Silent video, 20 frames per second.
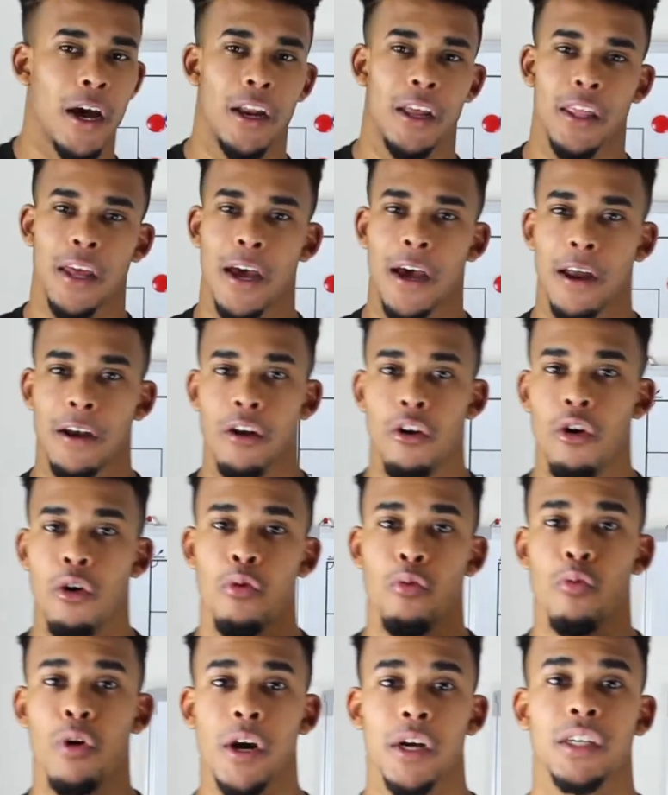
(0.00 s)
out of that?
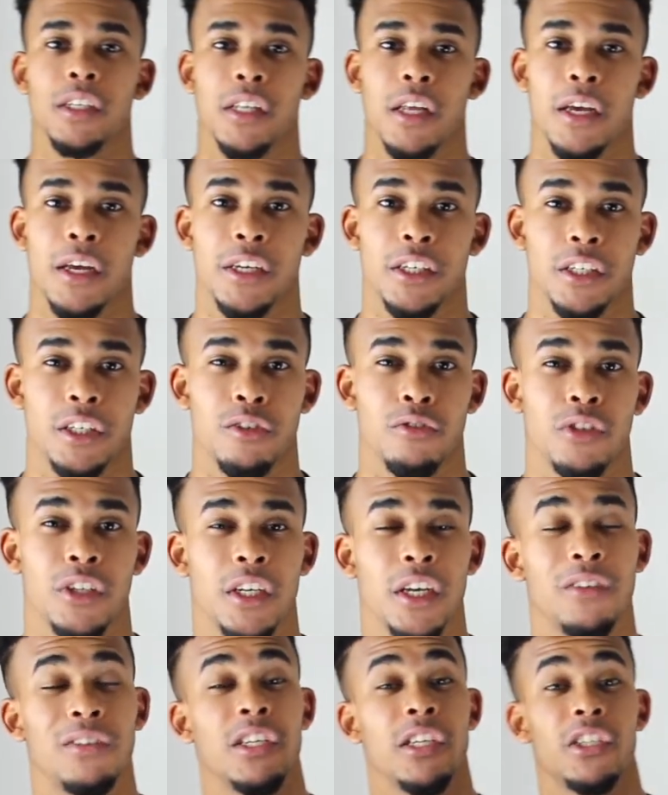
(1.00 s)
Where's the issue?
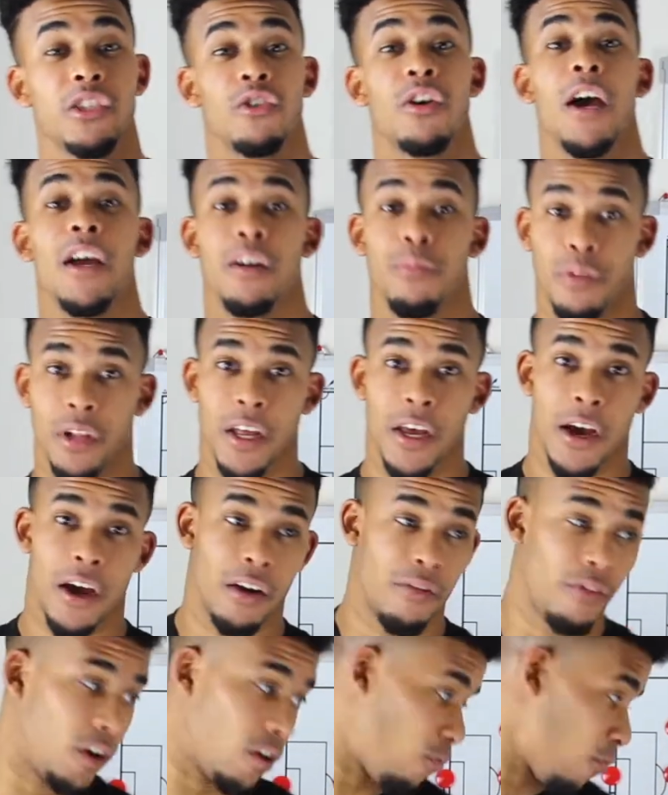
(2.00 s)
TFC tried to play out
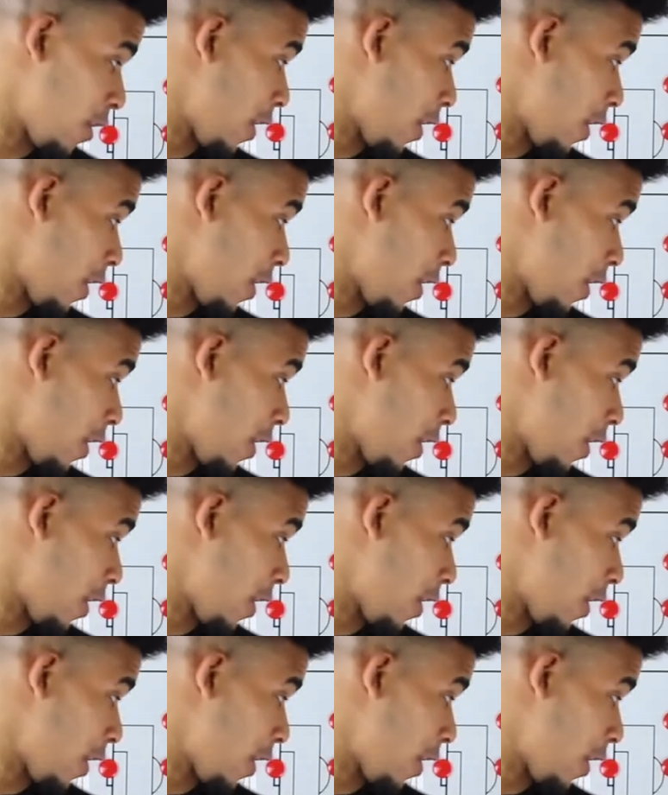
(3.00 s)
of it, and